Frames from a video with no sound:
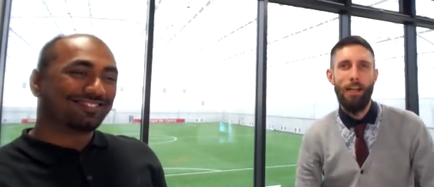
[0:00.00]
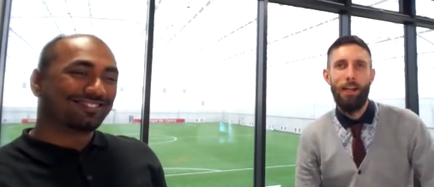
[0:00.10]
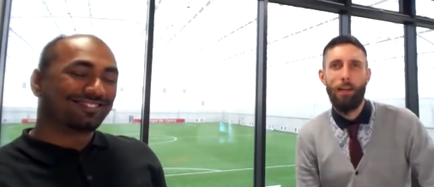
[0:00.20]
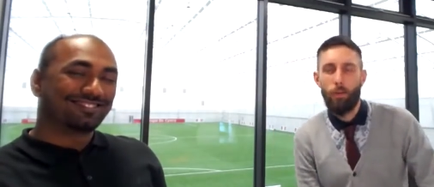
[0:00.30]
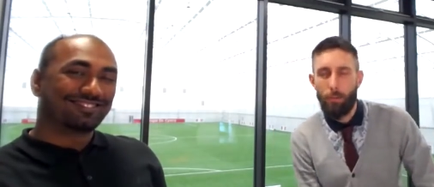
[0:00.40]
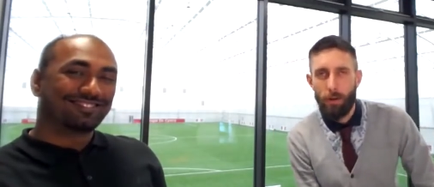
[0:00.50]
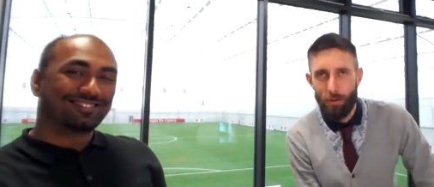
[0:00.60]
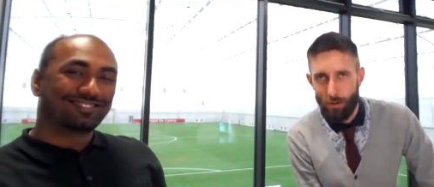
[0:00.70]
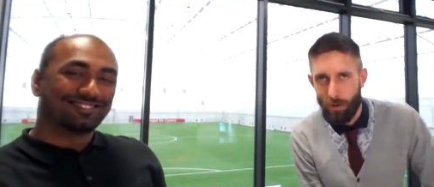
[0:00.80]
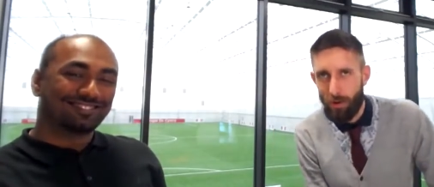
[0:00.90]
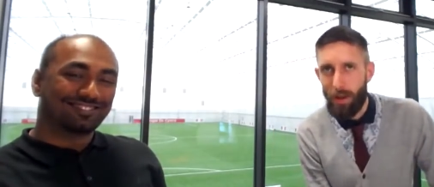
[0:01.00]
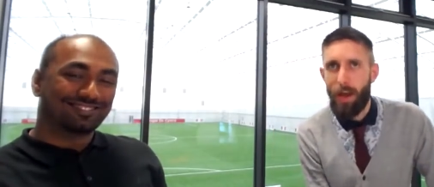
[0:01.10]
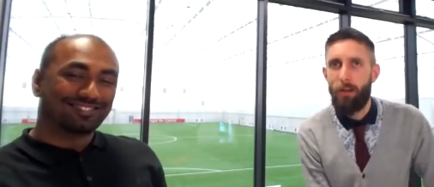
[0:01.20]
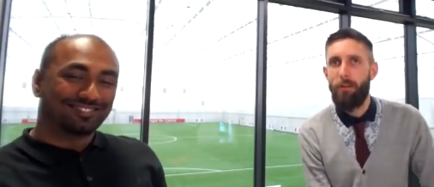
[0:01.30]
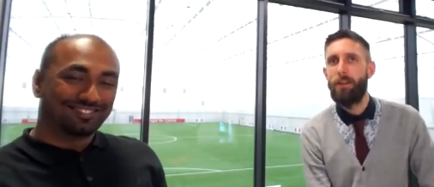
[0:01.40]
Speaker 1: You want to make sure that
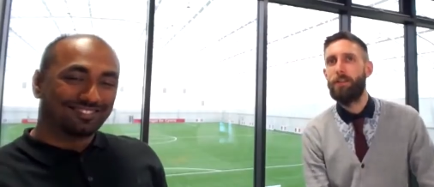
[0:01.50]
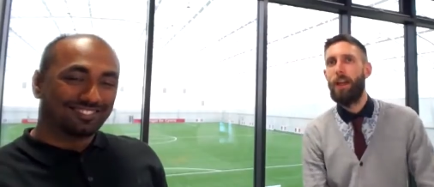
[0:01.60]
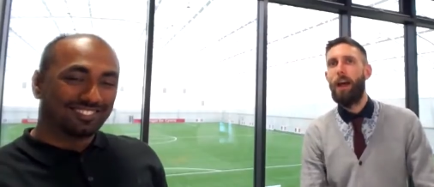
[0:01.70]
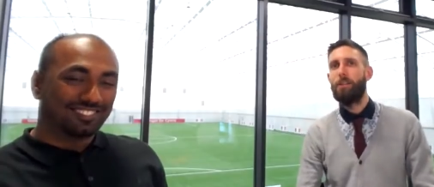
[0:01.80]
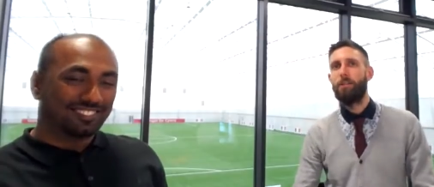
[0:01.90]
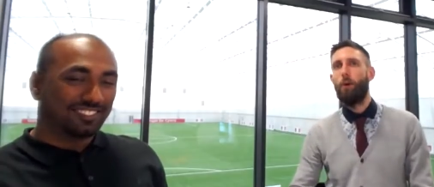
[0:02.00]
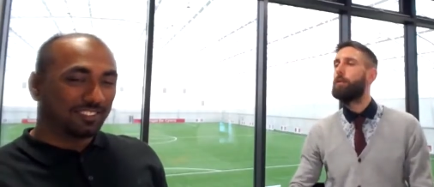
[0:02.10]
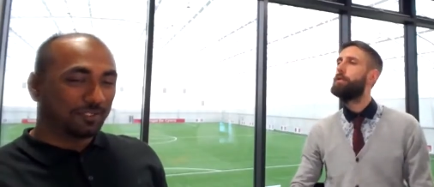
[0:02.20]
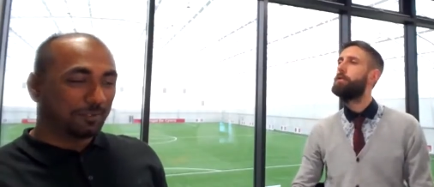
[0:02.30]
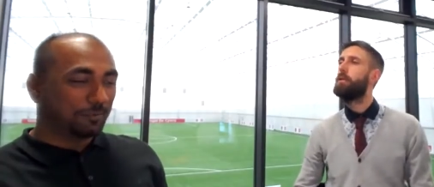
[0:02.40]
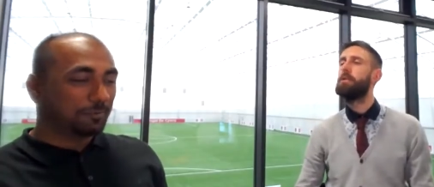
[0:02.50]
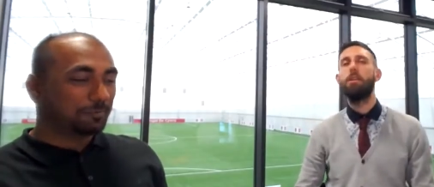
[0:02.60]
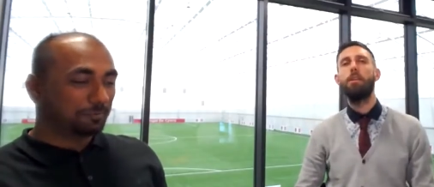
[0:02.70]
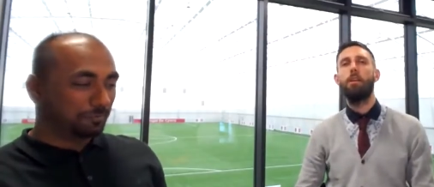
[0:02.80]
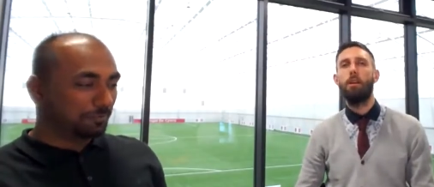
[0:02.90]
there is that
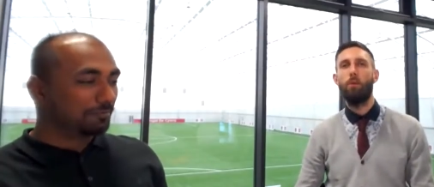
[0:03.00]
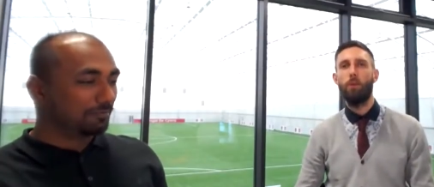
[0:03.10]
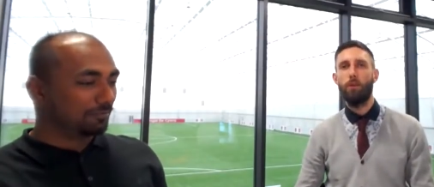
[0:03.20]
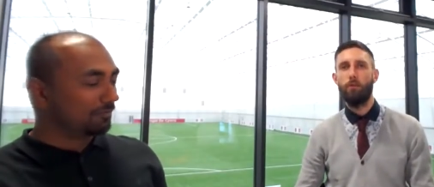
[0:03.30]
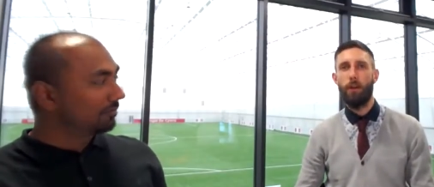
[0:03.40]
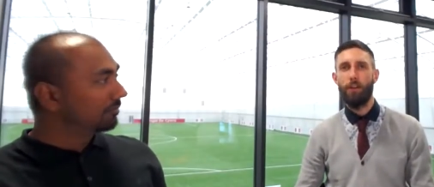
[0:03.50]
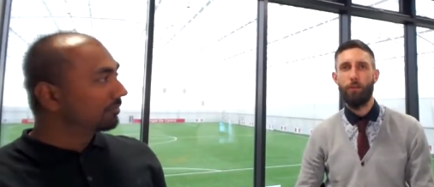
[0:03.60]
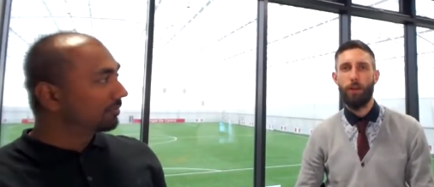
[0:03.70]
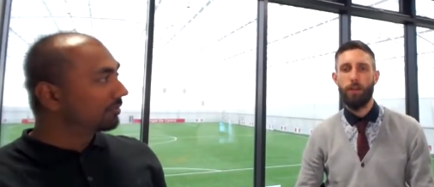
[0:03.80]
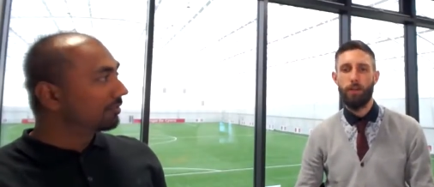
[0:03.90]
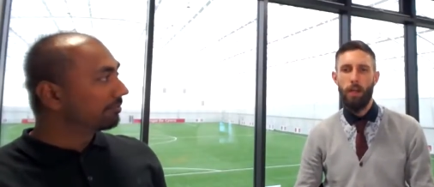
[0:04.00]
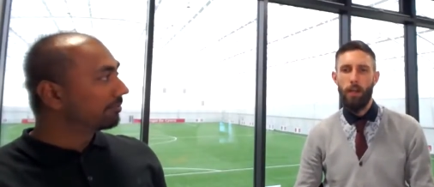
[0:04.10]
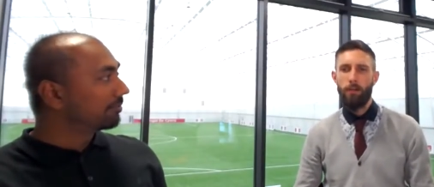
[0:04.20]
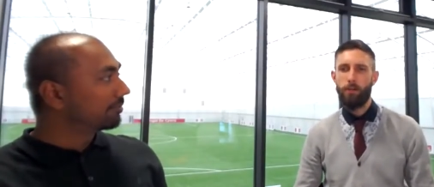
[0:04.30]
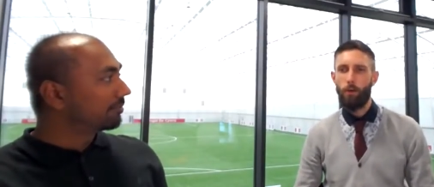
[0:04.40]
opportunity when you graduate.
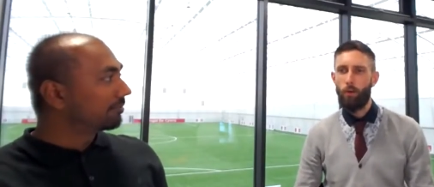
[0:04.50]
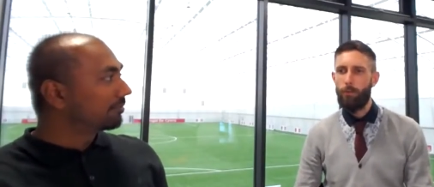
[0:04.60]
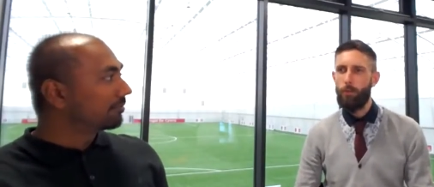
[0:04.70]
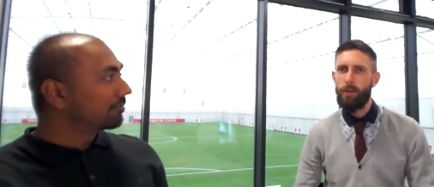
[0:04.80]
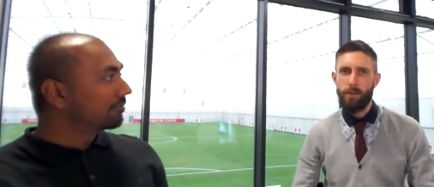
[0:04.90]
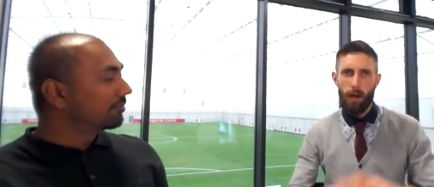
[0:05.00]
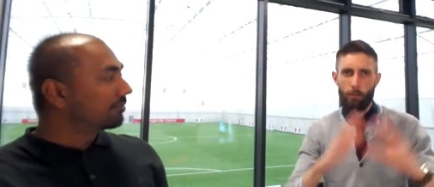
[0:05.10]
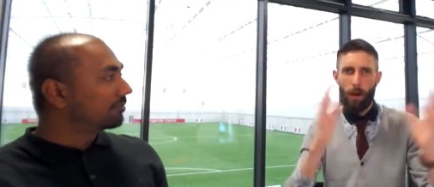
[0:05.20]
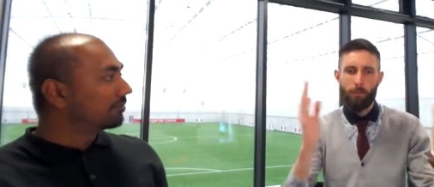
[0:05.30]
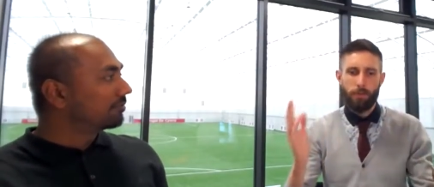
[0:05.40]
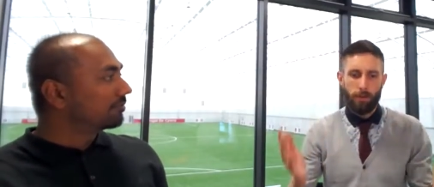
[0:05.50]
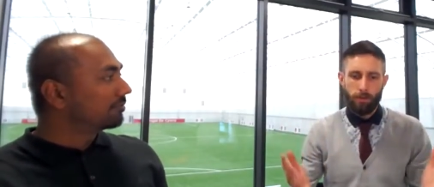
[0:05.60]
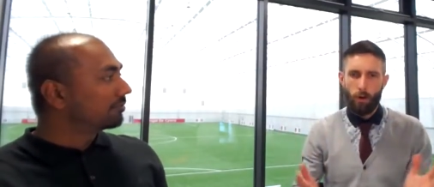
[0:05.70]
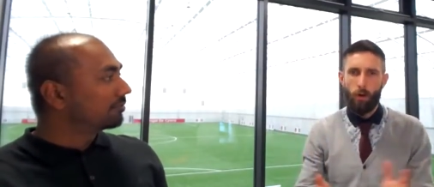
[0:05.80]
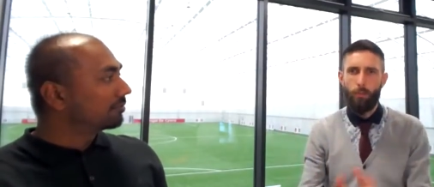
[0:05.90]
So, if we start perhaps at the
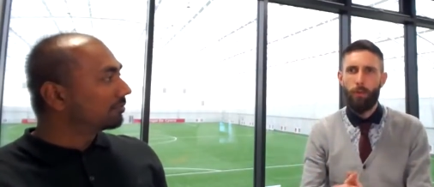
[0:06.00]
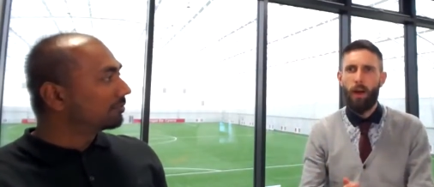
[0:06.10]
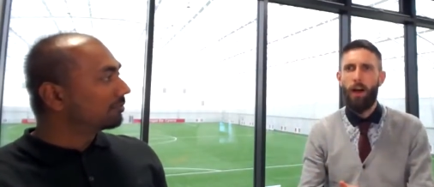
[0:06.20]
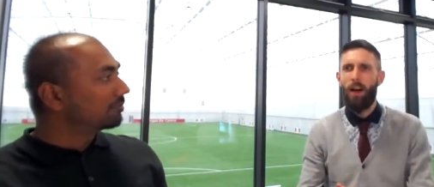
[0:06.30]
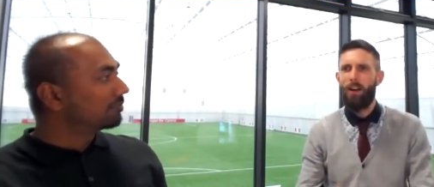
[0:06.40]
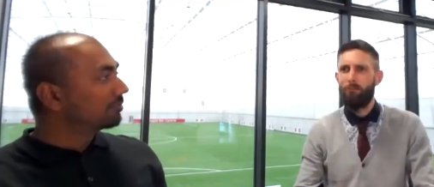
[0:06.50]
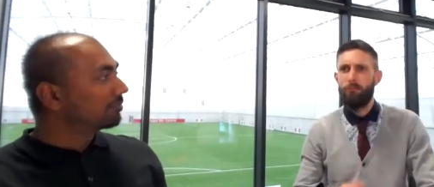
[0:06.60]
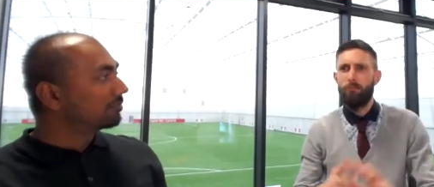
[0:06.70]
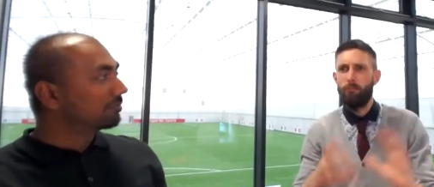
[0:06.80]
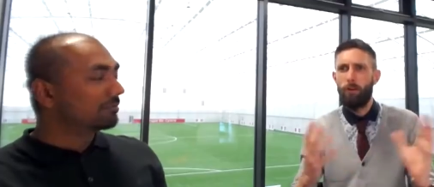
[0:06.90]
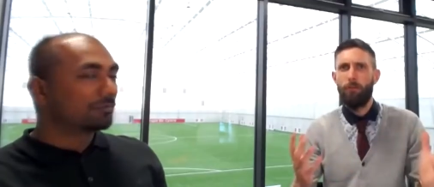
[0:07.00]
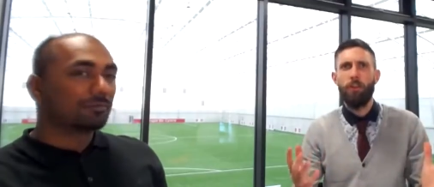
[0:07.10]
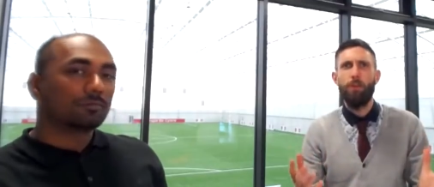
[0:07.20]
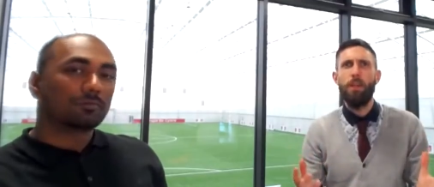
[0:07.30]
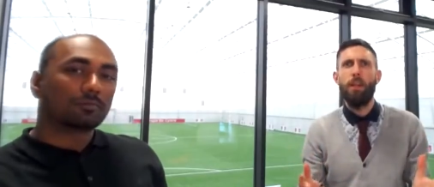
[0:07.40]
top, um, roughly
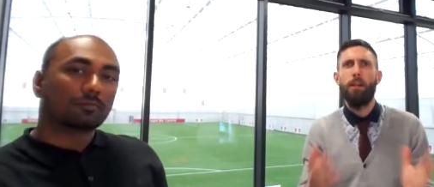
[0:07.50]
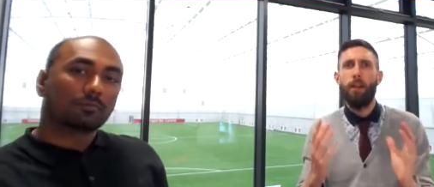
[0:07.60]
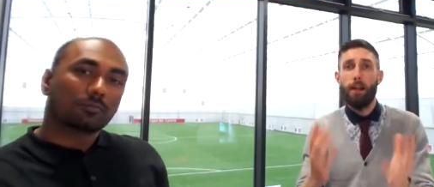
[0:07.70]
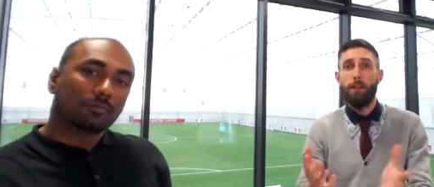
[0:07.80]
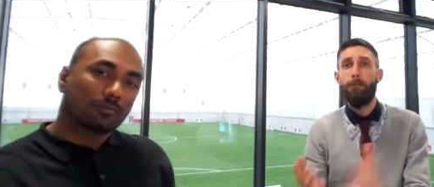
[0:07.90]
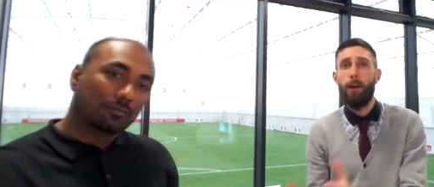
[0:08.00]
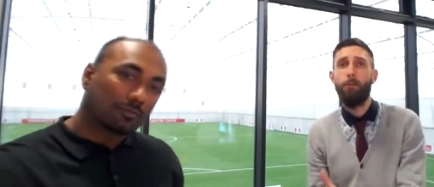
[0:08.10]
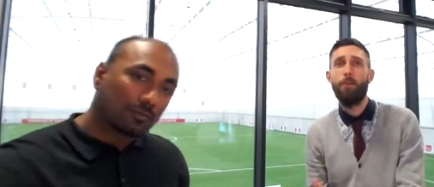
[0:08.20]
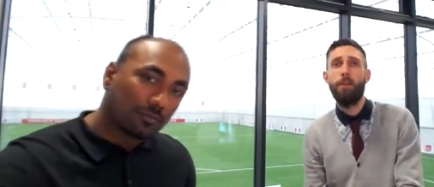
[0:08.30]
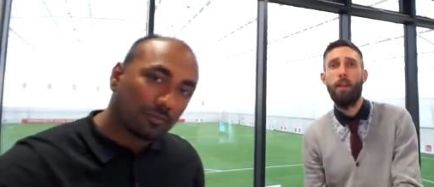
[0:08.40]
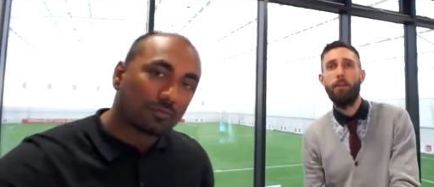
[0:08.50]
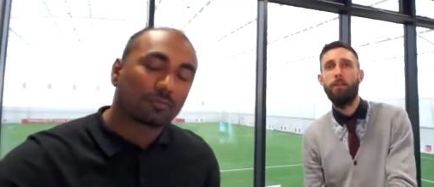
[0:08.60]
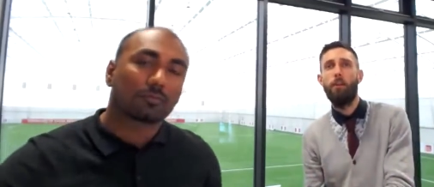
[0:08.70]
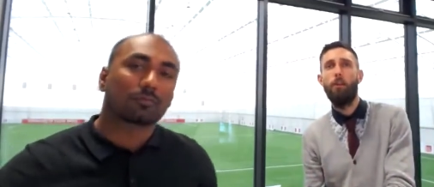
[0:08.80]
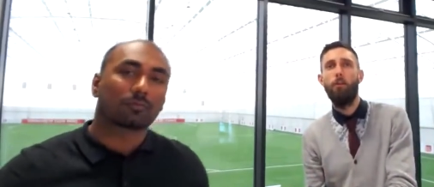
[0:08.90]
speaking, 95%
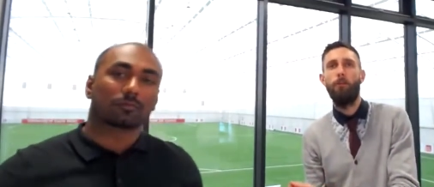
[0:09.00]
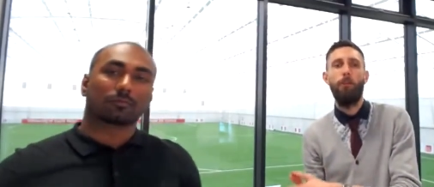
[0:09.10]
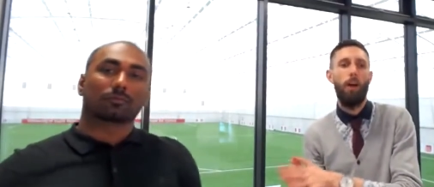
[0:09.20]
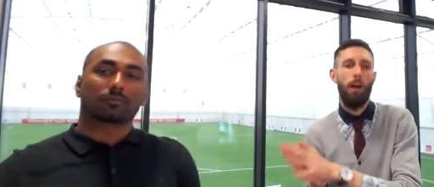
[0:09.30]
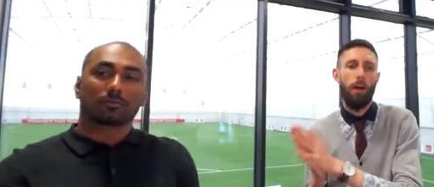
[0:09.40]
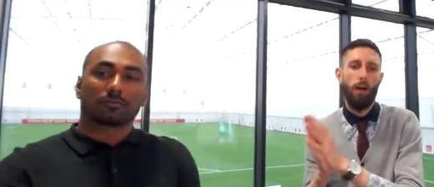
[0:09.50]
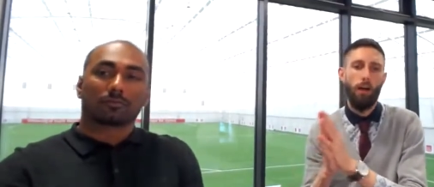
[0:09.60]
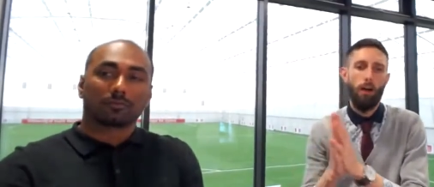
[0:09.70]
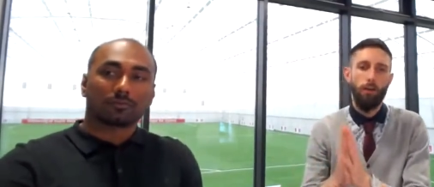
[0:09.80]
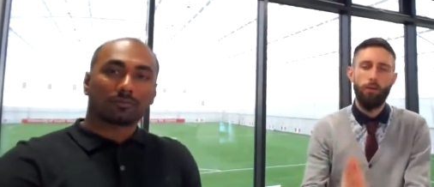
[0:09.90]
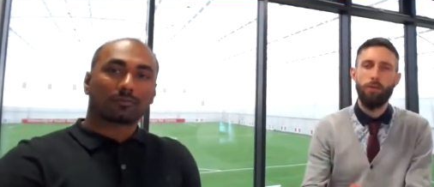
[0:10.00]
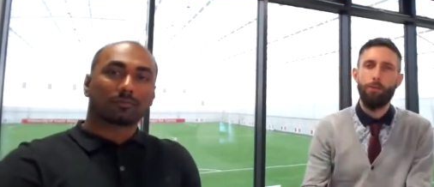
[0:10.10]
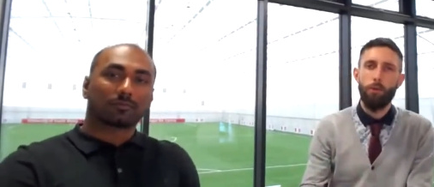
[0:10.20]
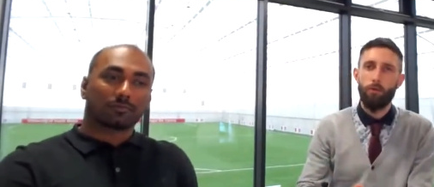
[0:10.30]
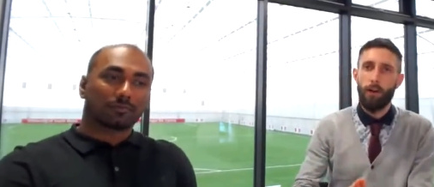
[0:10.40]
of uh,
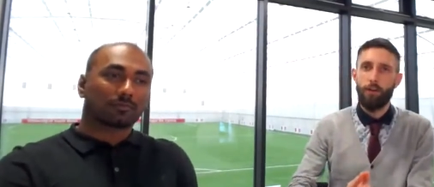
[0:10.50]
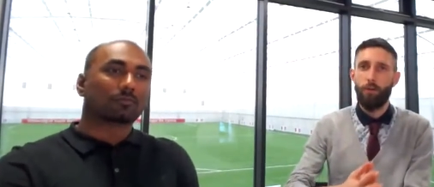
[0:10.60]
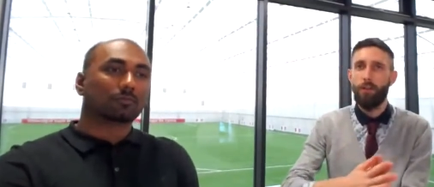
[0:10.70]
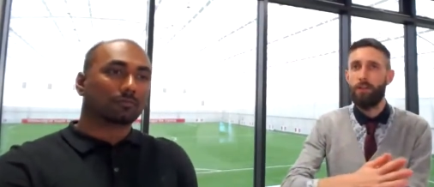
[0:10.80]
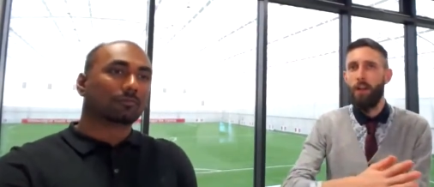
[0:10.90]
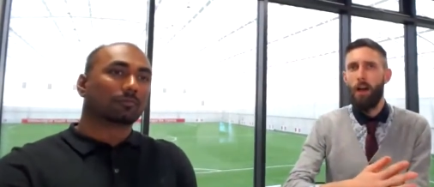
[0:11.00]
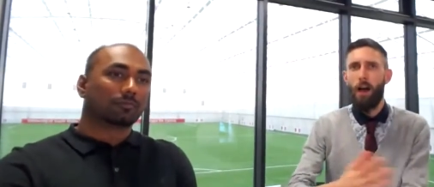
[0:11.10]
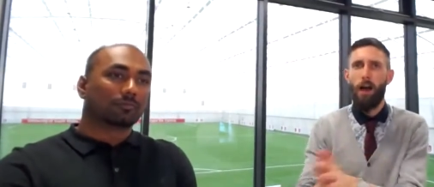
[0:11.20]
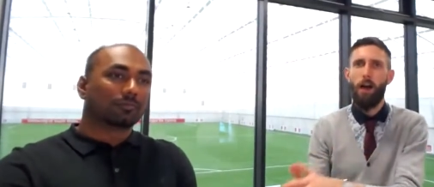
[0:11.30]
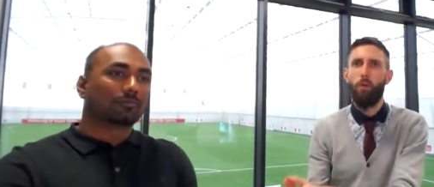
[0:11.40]
USW graduates are